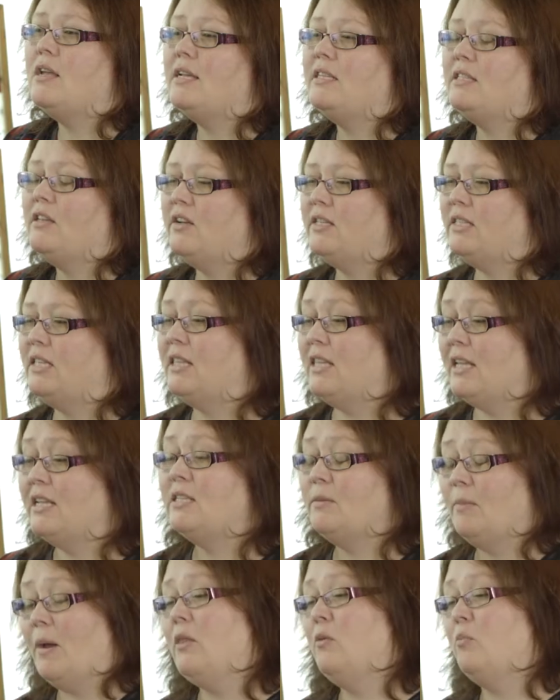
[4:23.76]
exciting
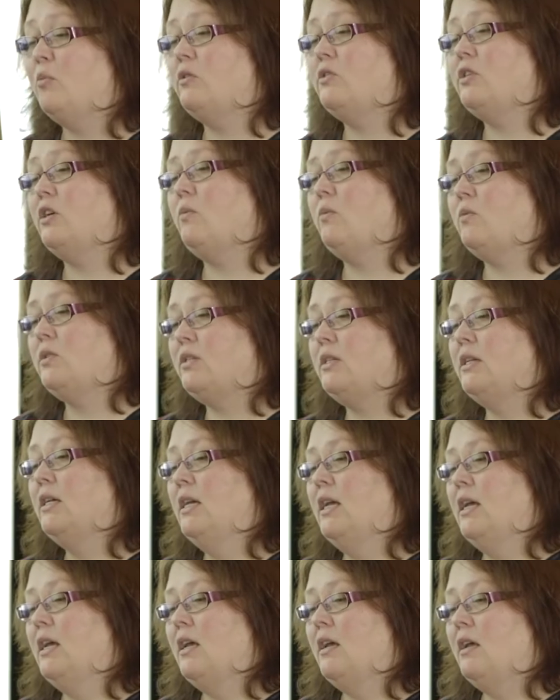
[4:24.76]
things about the project was
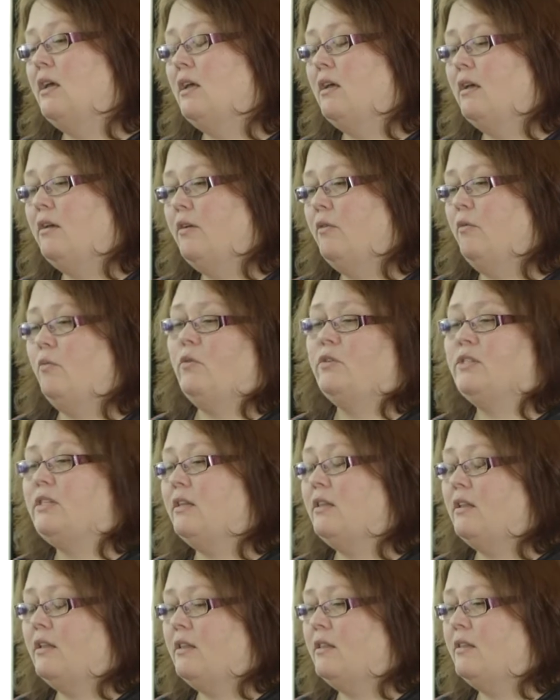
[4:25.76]

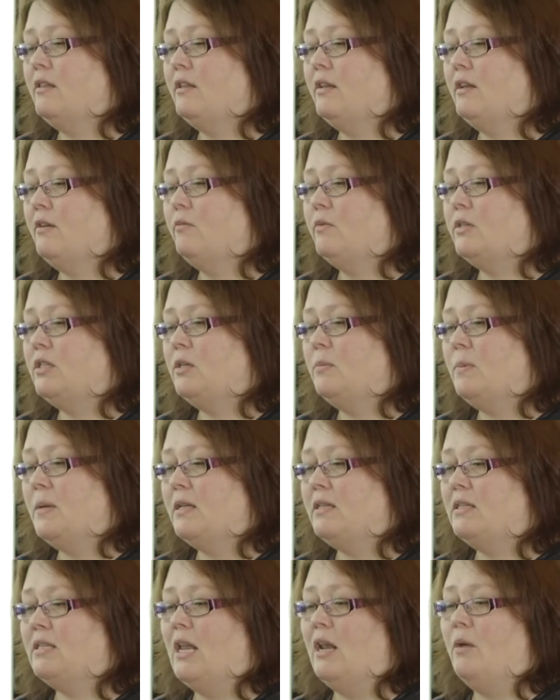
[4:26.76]
it was to be
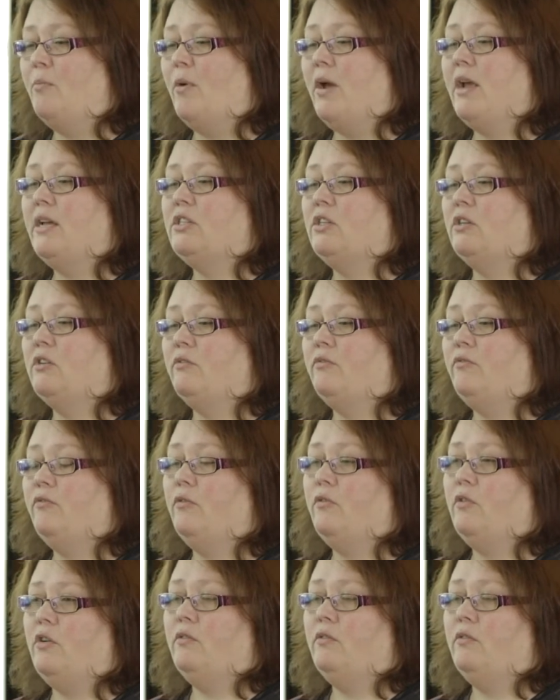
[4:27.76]
a celebration of